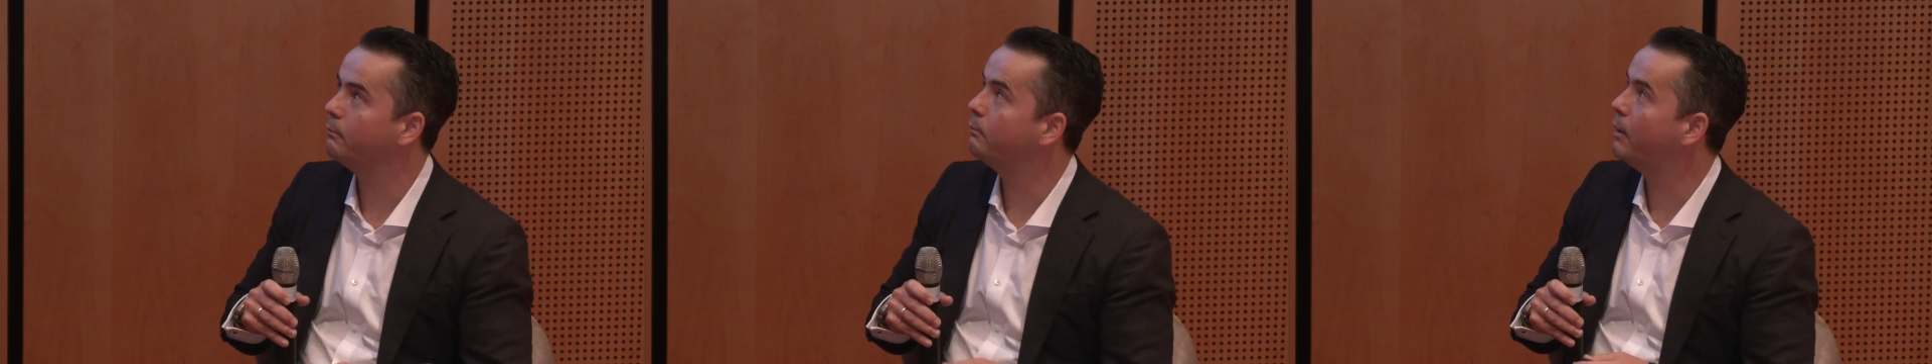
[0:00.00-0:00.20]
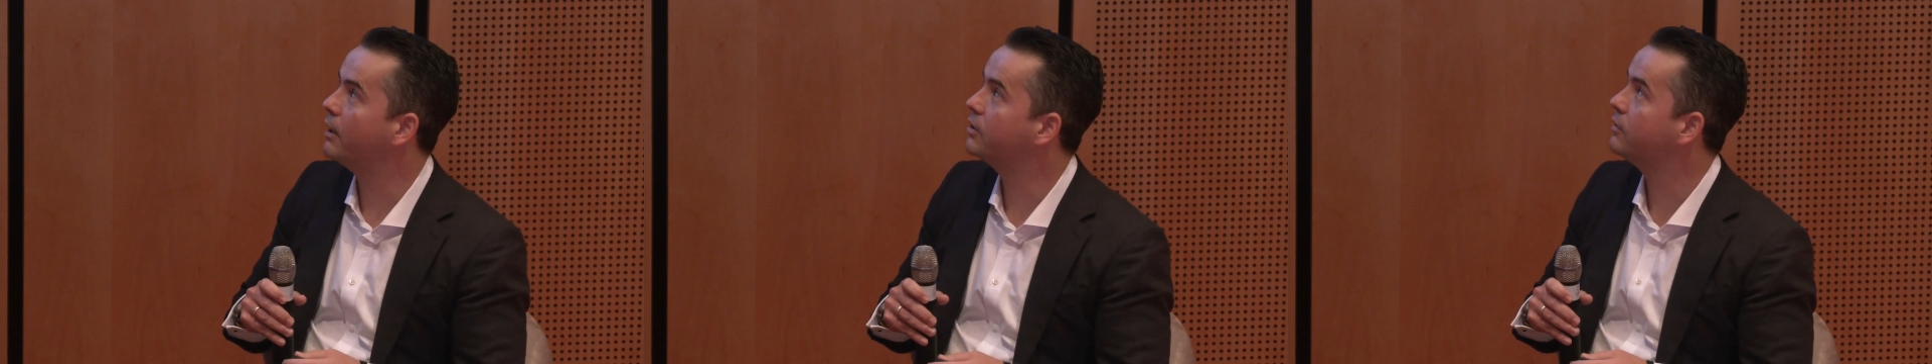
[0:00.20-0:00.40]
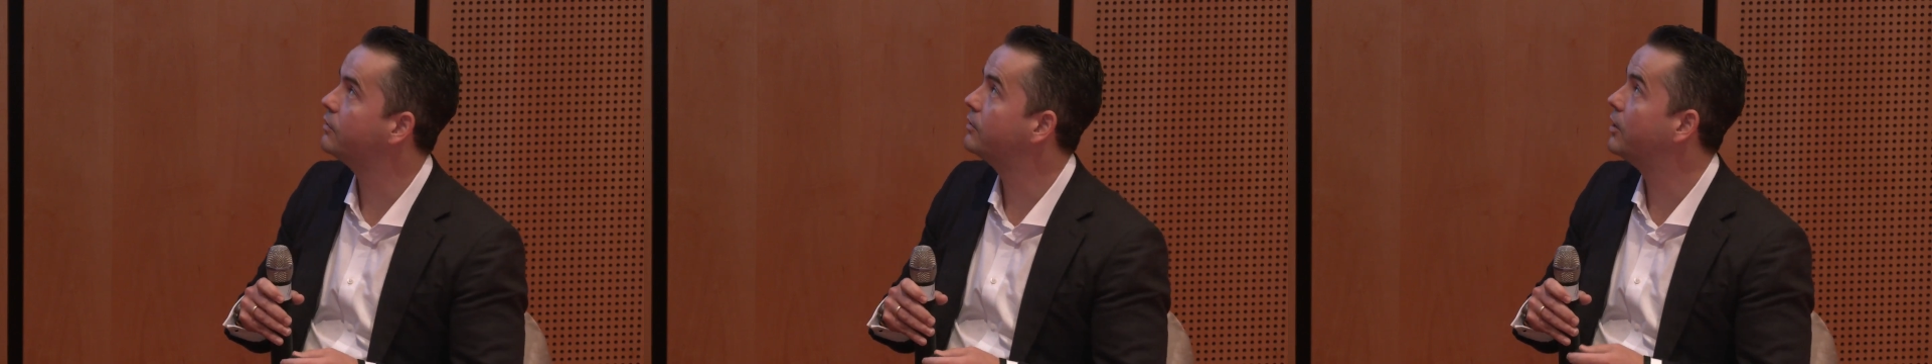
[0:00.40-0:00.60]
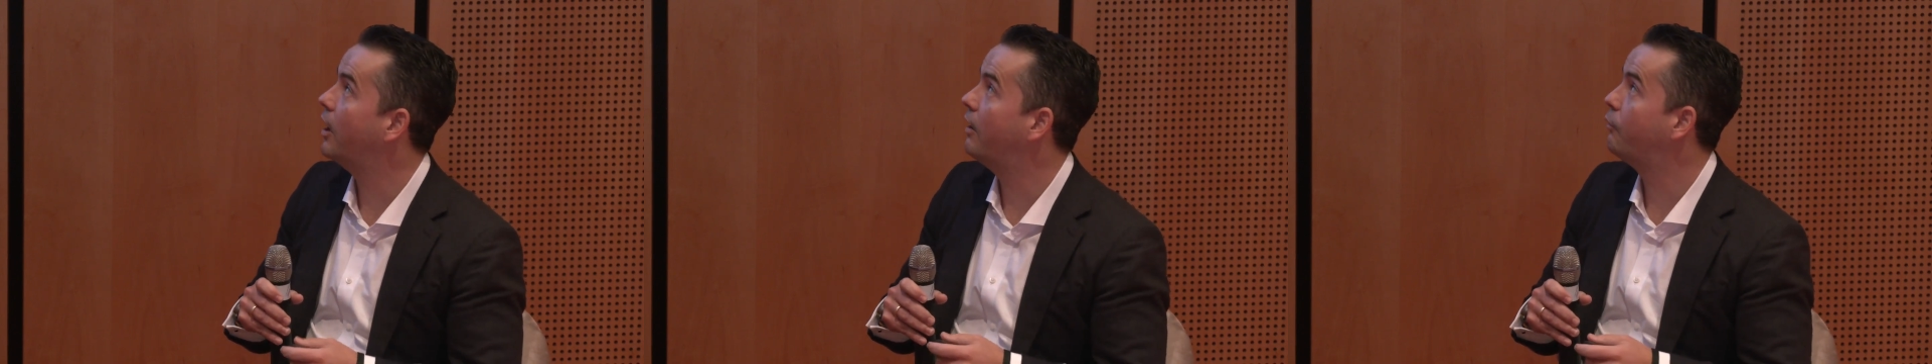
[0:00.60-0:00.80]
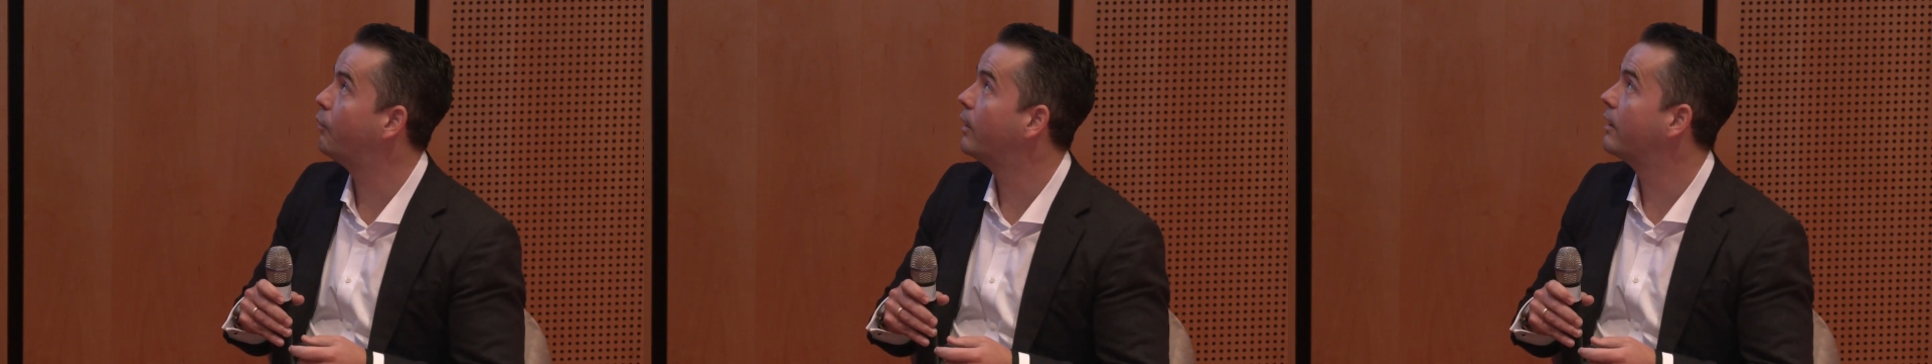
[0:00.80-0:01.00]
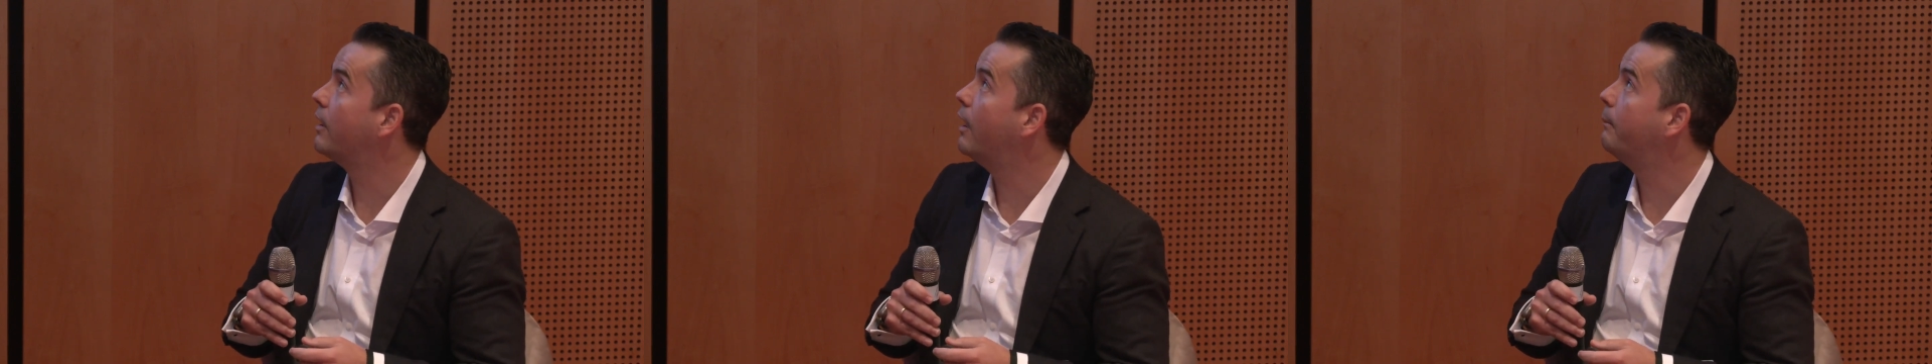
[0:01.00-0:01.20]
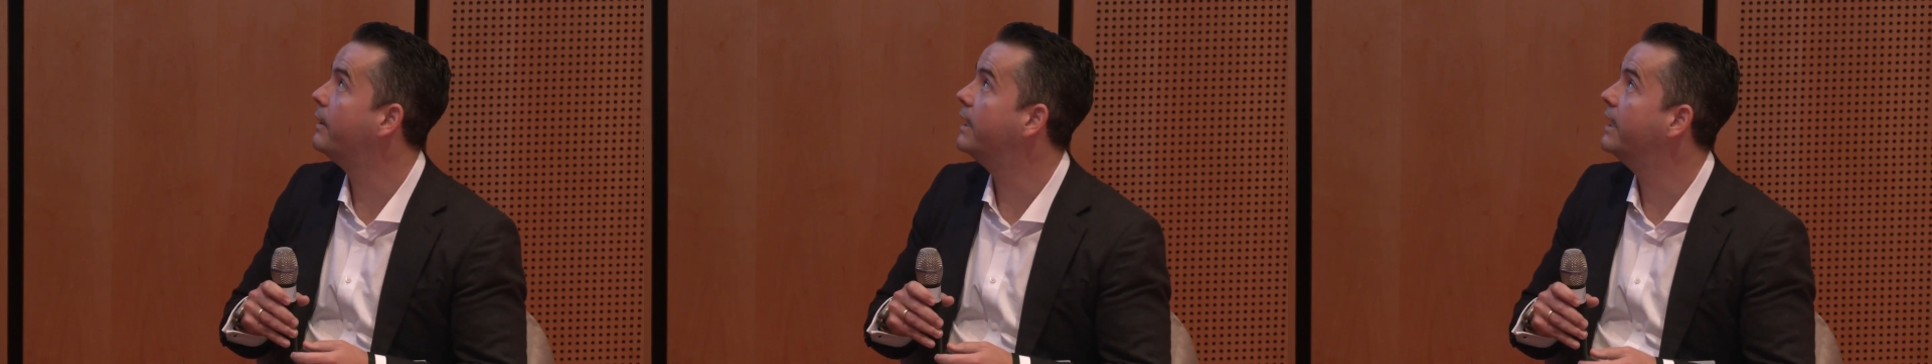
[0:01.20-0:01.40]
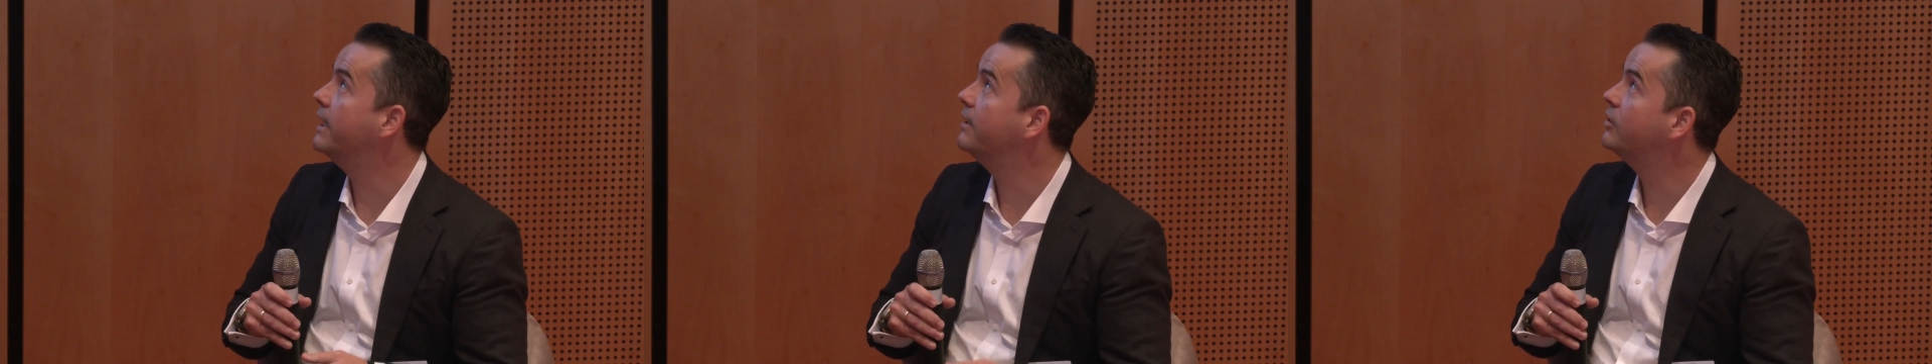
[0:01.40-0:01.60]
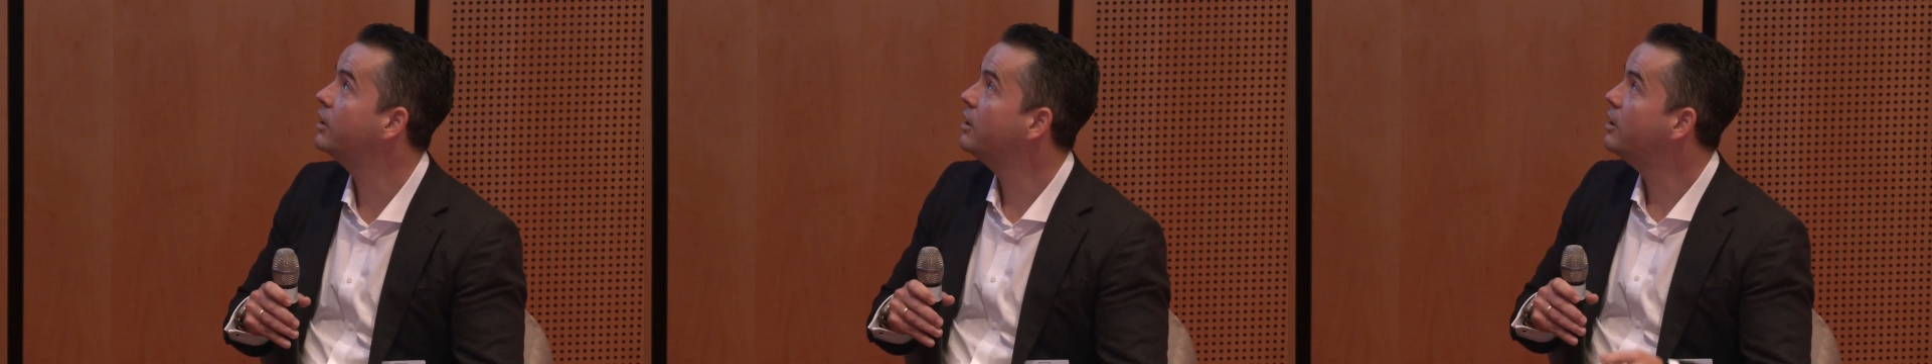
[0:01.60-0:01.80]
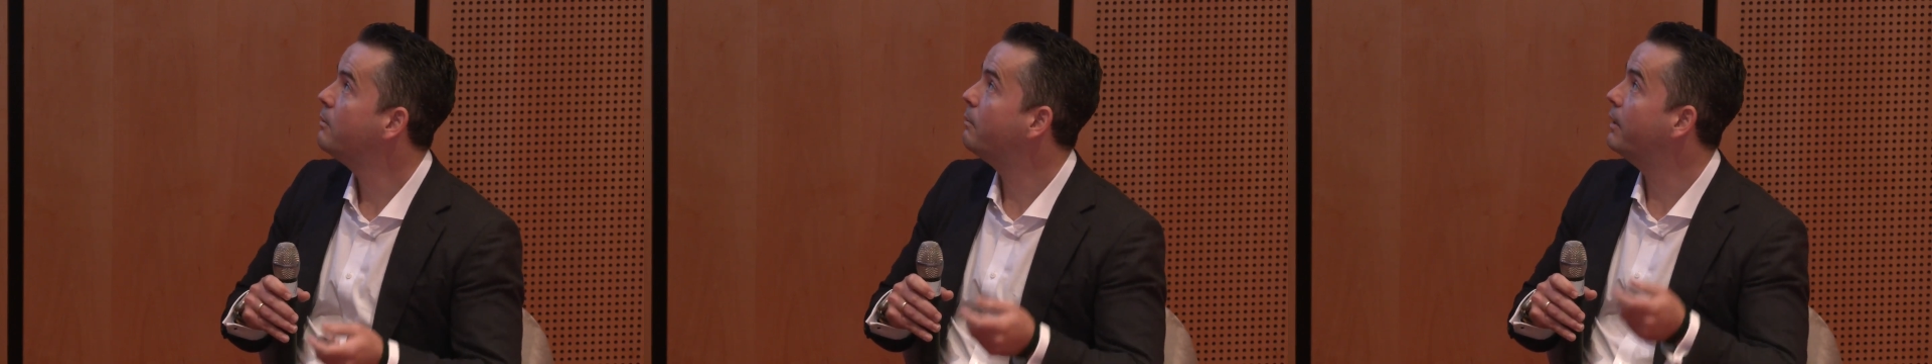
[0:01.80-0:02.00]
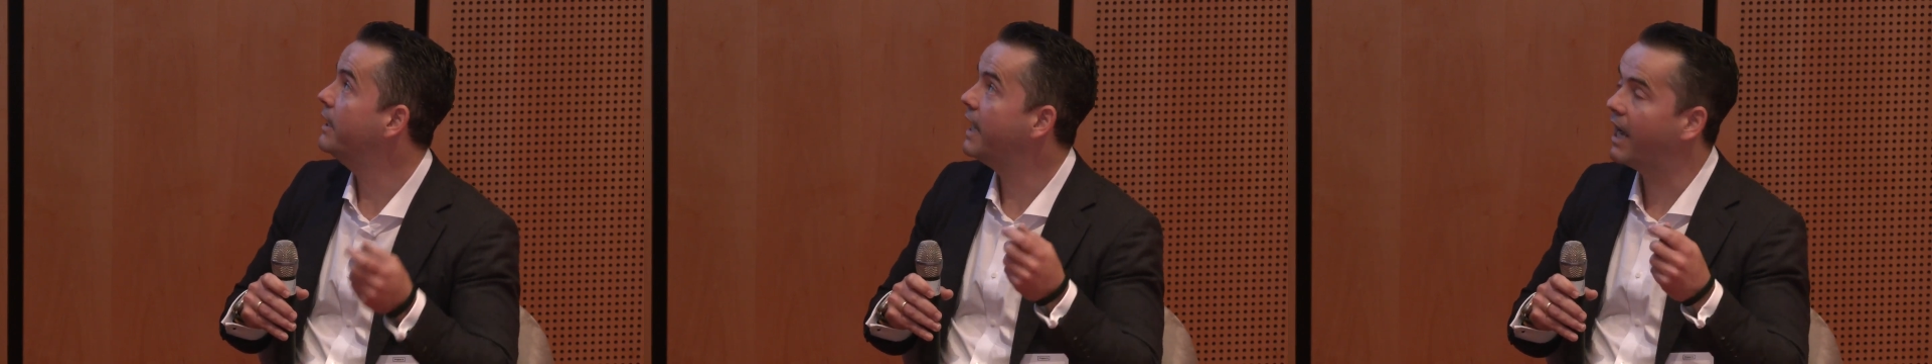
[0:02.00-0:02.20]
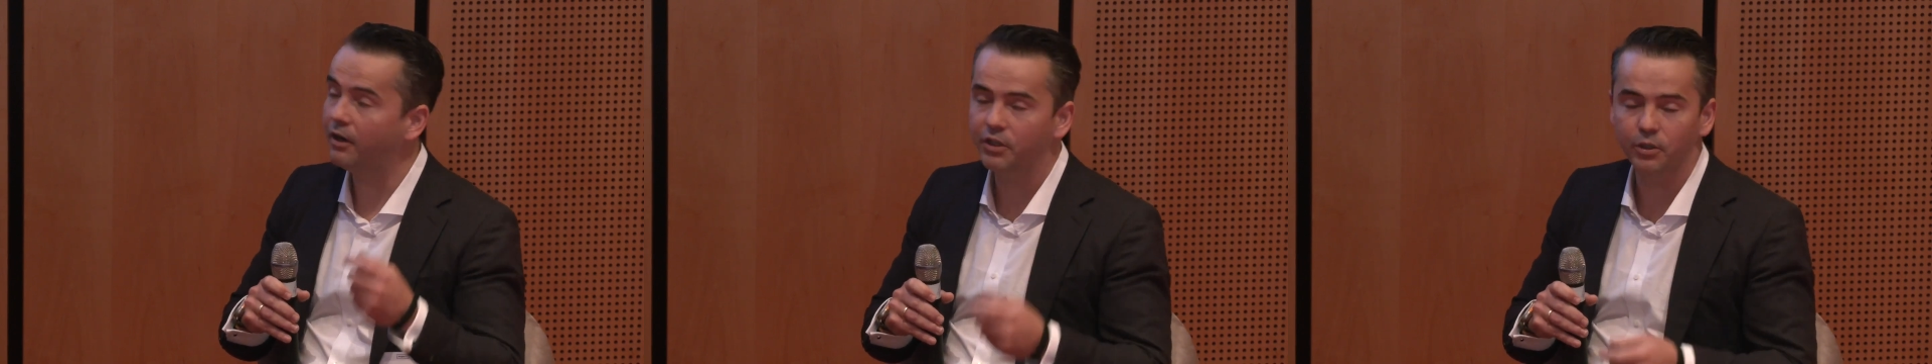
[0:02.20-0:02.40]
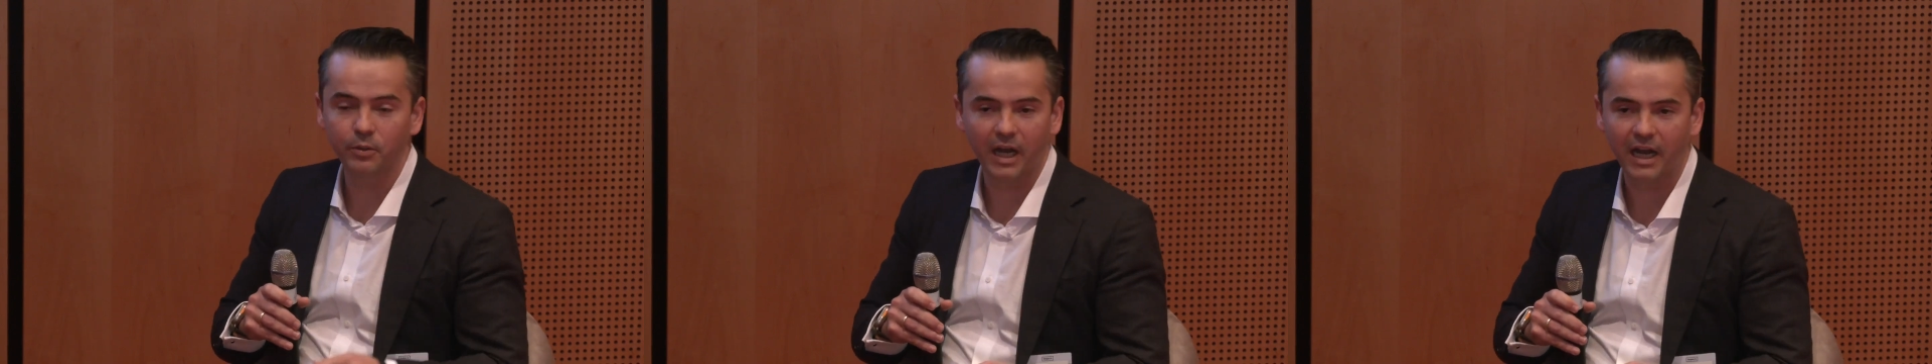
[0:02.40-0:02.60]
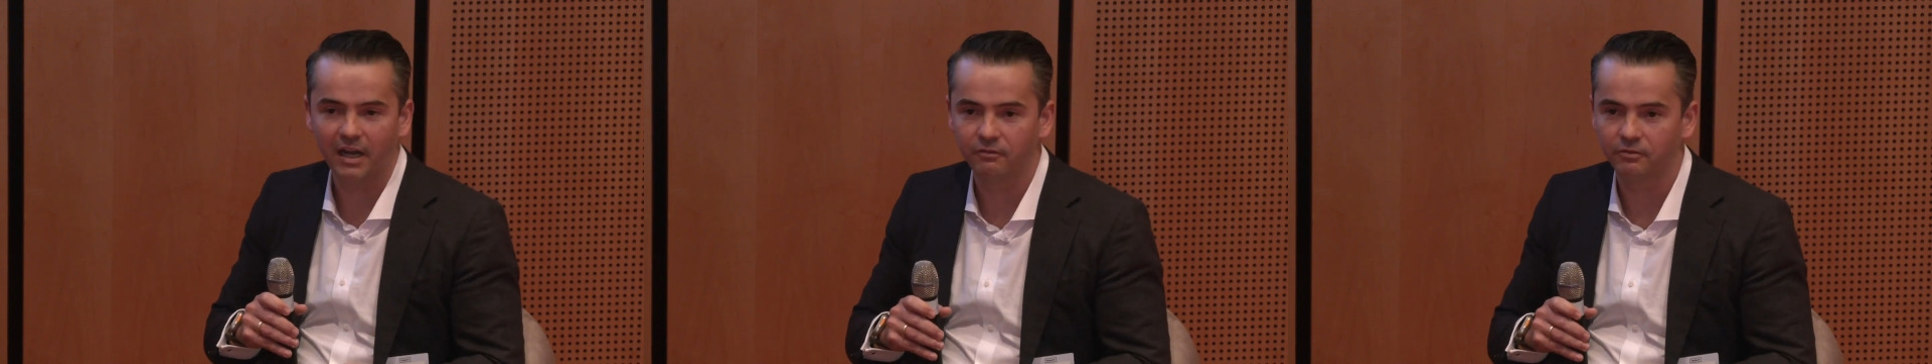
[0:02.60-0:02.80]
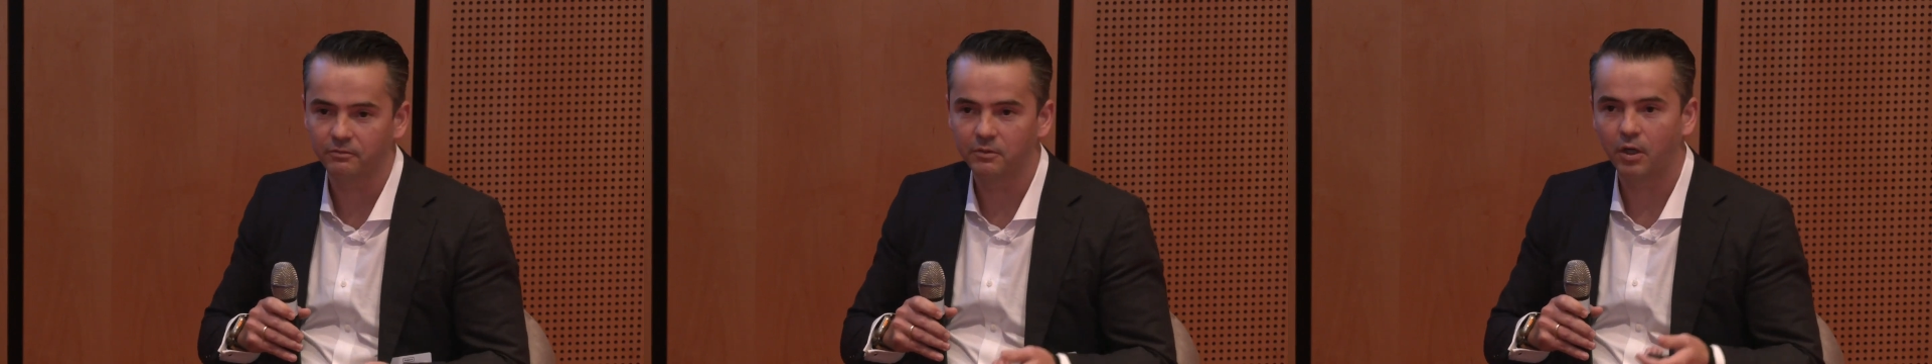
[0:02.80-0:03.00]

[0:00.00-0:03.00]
a bunch of software companies. But now you have